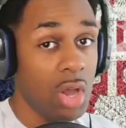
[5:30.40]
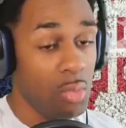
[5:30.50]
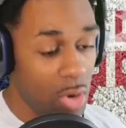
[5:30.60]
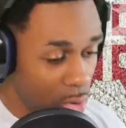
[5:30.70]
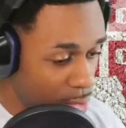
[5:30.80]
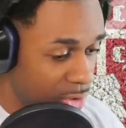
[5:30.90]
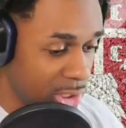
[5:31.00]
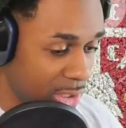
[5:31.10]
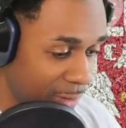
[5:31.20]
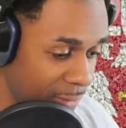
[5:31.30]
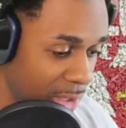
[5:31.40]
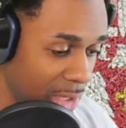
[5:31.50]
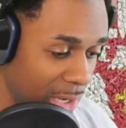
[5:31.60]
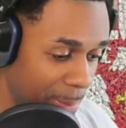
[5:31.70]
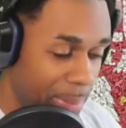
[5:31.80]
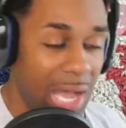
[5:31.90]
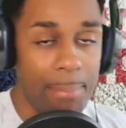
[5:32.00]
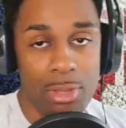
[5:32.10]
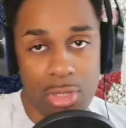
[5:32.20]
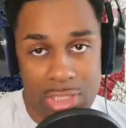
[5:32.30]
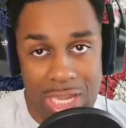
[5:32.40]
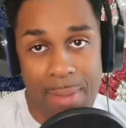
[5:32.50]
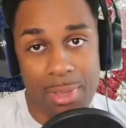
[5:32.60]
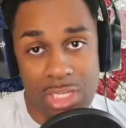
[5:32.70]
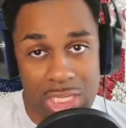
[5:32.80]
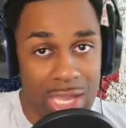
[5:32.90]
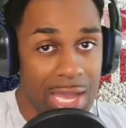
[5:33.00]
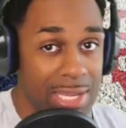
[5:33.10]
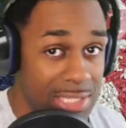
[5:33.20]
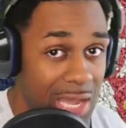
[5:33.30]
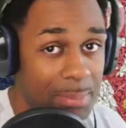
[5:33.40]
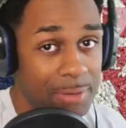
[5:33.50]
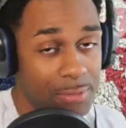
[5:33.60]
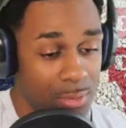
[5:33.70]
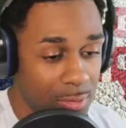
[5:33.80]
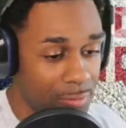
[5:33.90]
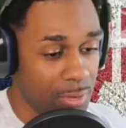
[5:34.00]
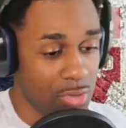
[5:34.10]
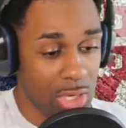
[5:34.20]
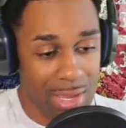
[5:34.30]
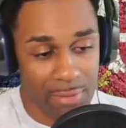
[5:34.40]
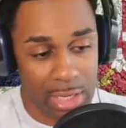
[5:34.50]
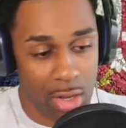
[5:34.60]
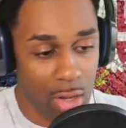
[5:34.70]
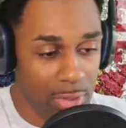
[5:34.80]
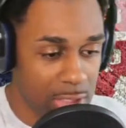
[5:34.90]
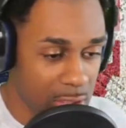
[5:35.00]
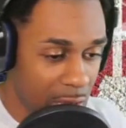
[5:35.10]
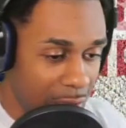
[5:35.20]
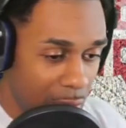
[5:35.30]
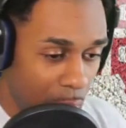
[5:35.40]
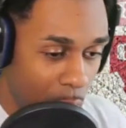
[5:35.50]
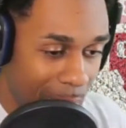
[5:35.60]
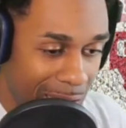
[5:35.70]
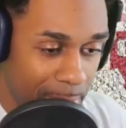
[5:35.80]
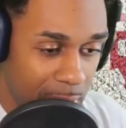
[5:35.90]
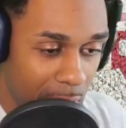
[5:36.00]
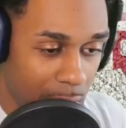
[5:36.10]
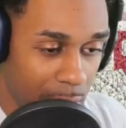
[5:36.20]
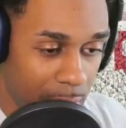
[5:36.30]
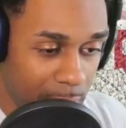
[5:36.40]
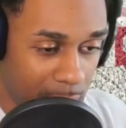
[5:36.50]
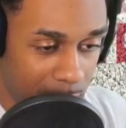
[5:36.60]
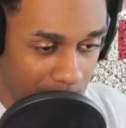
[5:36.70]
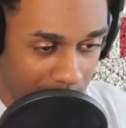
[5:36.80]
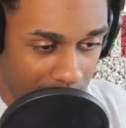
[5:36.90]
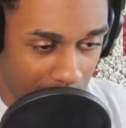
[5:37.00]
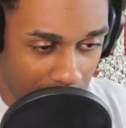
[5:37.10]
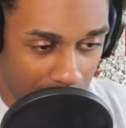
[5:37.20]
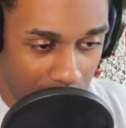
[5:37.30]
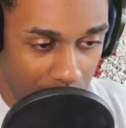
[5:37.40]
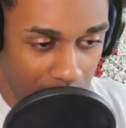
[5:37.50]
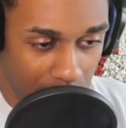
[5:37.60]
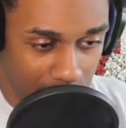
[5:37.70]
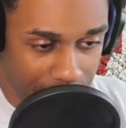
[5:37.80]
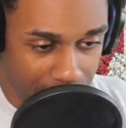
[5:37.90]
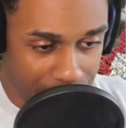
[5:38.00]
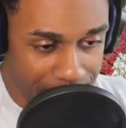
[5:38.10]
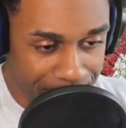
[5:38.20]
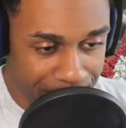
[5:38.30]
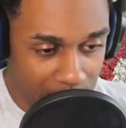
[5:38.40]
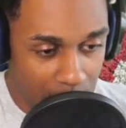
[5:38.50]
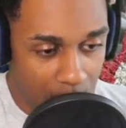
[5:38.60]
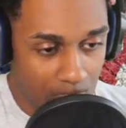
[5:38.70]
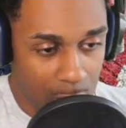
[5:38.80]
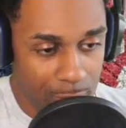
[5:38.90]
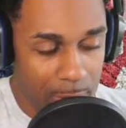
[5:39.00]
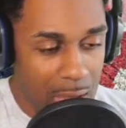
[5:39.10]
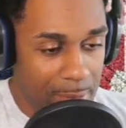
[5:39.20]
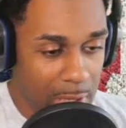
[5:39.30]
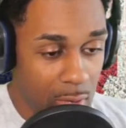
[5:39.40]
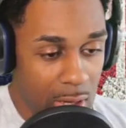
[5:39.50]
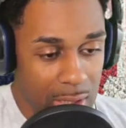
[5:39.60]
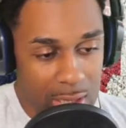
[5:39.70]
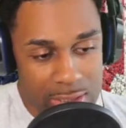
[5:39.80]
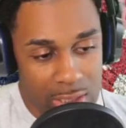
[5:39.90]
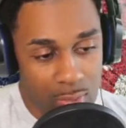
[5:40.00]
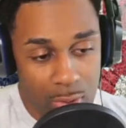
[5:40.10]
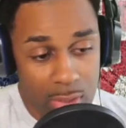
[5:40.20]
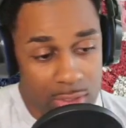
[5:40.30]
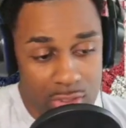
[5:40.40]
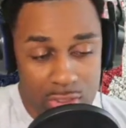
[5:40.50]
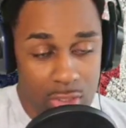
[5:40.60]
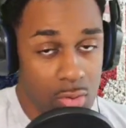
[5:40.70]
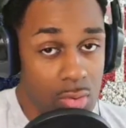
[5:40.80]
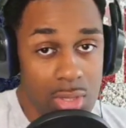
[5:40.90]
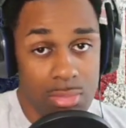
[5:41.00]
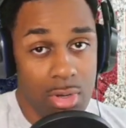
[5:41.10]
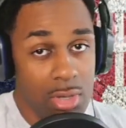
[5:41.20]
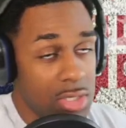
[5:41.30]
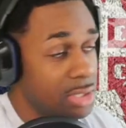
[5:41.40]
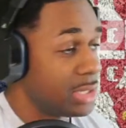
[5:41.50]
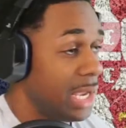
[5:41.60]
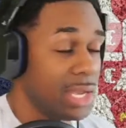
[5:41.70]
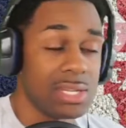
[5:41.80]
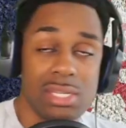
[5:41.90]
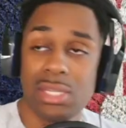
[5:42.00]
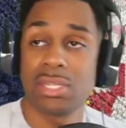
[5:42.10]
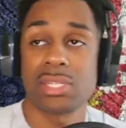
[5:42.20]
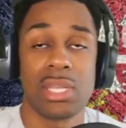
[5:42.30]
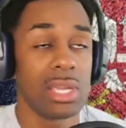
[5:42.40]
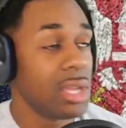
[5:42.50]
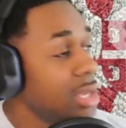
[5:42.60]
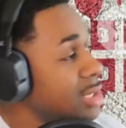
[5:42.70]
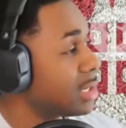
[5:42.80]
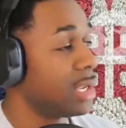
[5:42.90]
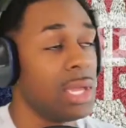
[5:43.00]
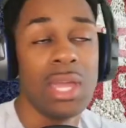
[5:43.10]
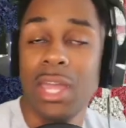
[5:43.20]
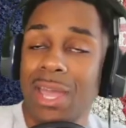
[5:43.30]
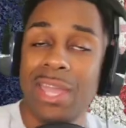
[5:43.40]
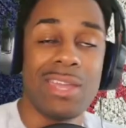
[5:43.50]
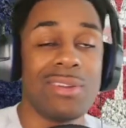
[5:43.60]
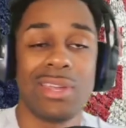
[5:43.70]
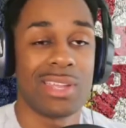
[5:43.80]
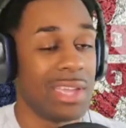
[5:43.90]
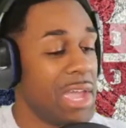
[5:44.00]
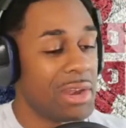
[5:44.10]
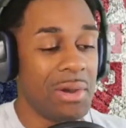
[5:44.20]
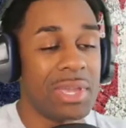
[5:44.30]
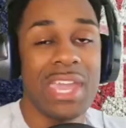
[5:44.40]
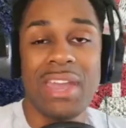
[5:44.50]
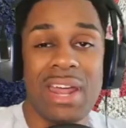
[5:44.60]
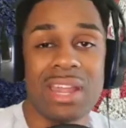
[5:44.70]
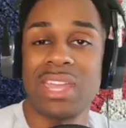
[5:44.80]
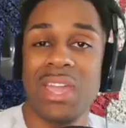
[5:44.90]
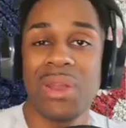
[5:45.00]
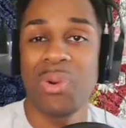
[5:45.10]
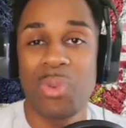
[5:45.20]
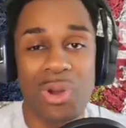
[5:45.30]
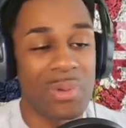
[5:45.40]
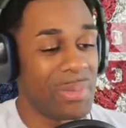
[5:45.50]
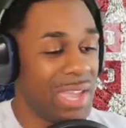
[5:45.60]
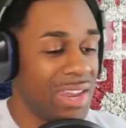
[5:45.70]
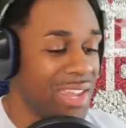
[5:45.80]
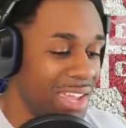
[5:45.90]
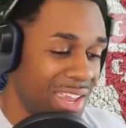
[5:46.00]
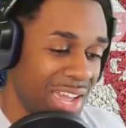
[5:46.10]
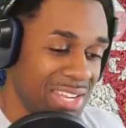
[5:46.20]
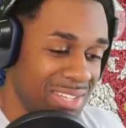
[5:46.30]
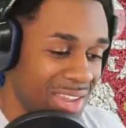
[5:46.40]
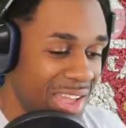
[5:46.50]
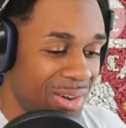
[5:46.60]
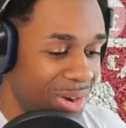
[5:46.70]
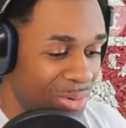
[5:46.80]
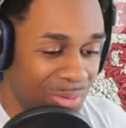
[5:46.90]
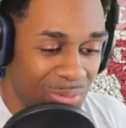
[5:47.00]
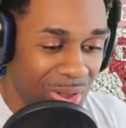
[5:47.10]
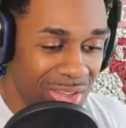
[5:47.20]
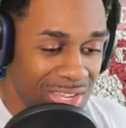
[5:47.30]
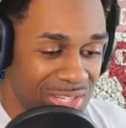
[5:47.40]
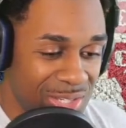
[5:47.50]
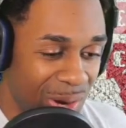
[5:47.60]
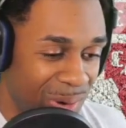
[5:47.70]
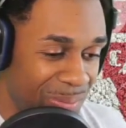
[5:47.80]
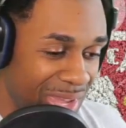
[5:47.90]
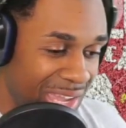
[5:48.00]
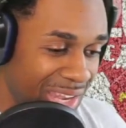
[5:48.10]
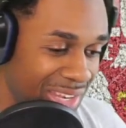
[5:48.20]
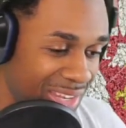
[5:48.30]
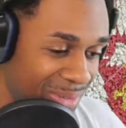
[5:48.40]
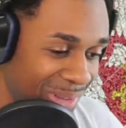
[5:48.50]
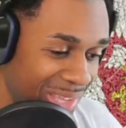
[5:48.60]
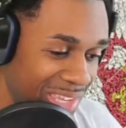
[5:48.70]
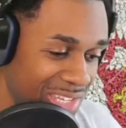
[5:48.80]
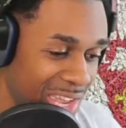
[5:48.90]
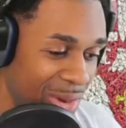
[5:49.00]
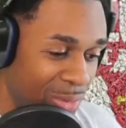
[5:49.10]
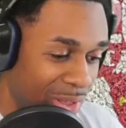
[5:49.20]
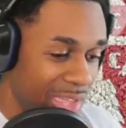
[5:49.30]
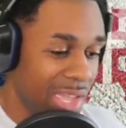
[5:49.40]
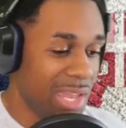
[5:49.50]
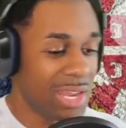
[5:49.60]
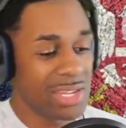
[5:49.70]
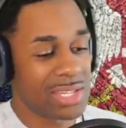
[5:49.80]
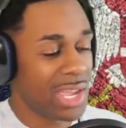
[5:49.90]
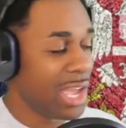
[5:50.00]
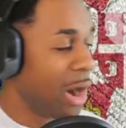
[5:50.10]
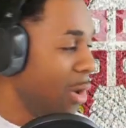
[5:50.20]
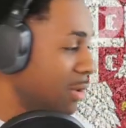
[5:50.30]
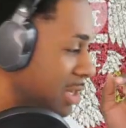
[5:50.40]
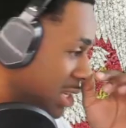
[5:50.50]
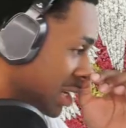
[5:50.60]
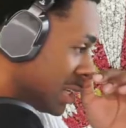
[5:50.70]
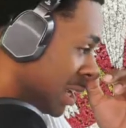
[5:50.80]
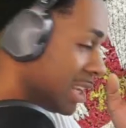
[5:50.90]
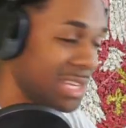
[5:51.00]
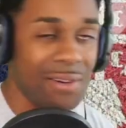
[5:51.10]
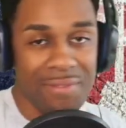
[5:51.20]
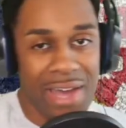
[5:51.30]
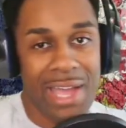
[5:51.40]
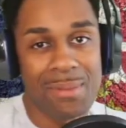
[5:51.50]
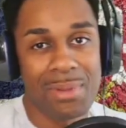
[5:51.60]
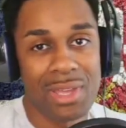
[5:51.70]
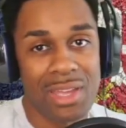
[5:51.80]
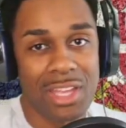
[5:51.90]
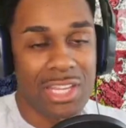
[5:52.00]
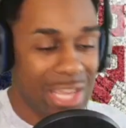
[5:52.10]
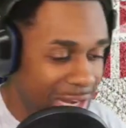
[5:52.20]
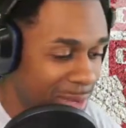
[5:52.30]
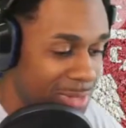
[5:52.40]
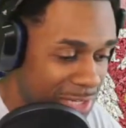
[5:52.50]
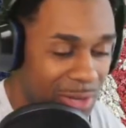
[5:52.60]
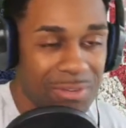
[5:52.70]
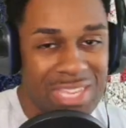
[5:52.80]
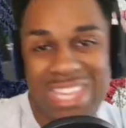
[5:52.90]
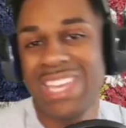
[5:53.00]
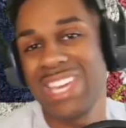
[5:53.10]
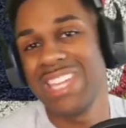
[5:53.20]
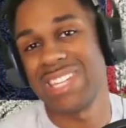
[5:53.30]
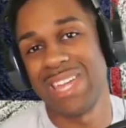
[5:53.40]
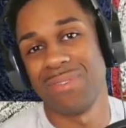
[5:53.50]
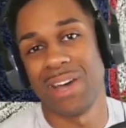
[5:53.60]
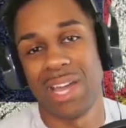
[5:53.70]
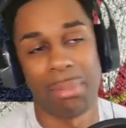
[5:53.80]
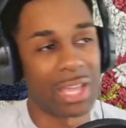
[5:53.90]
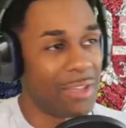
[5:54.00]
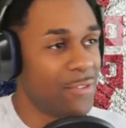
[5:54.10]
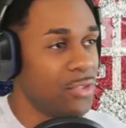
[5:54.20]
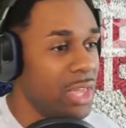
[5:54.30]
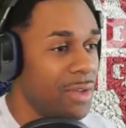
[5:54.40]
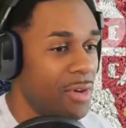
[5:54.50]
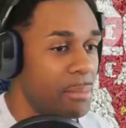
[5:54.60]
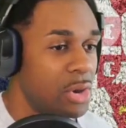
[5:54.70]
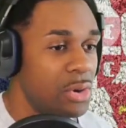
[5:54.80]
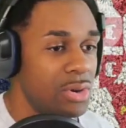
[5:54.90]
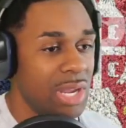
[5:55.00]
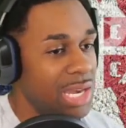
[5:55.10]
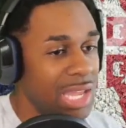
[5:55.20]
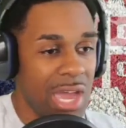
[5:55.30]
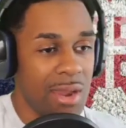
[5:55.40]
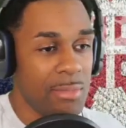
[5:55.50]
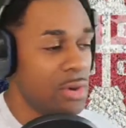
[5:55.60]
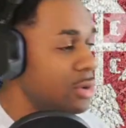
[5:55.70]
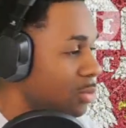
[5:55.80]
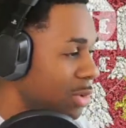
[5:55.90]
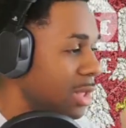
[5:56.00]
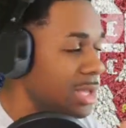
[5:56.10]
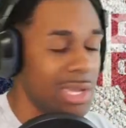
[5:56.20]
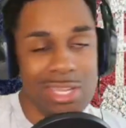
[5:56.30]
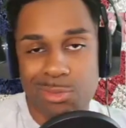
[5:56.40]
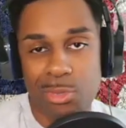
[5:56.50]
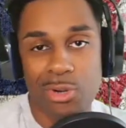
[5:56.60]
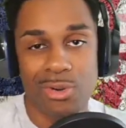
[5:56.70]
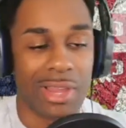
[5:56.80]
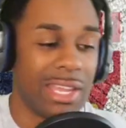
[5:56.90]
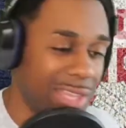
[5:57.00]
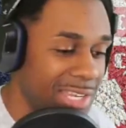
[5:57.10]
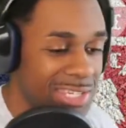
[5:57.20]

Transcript: definitely a popular topic. She a hot topic for real. You have like all these whamming all over her, yo. All of them. Meanwhile, like I said, Relja's just cooling, bro. He's just dancing, singing. He's like, he don't get a care. No care, not a care in the world, man. That's Relja's dope, man. Relja in his own sense is a vibe in himself. He is a vibe. Like if you think of a mood, any kind of mood, Relja is mood. Like that's